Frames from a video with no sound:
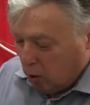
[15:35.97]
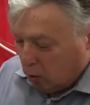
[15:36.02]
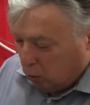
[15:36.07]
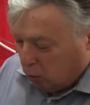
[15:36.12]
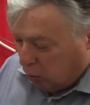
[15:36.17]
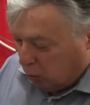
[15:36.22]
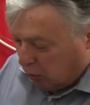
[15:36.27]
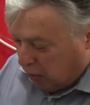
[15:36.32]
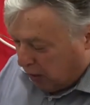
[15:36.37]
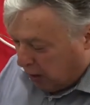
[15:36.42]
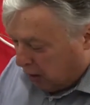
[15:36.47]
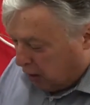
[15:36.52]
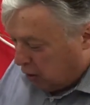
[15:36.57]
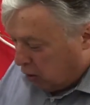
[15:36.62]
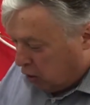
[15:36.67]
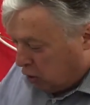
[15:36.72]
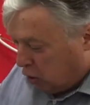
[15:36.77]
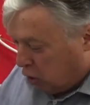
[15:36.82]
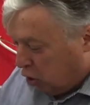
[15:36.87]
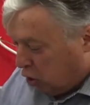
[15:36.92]
well then
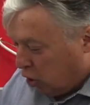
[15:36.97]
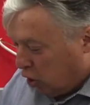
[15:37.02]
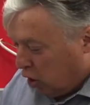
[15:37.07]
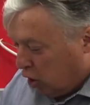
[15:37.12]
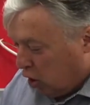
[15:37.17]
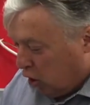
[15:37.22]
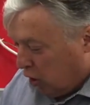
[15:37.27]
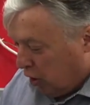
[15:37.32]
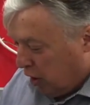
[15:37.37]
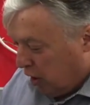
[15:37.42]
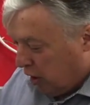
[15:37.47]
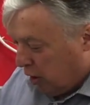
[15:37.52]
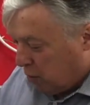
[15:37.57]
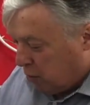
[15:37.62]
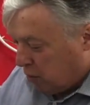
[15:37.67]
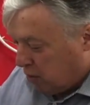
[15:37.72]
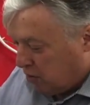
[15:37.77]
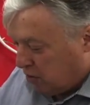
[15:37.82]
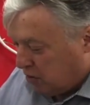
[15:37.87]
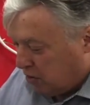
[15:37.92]
you look along here
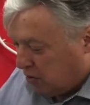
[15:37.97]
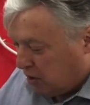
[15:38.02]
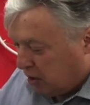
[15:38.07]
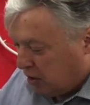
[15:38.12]
where it says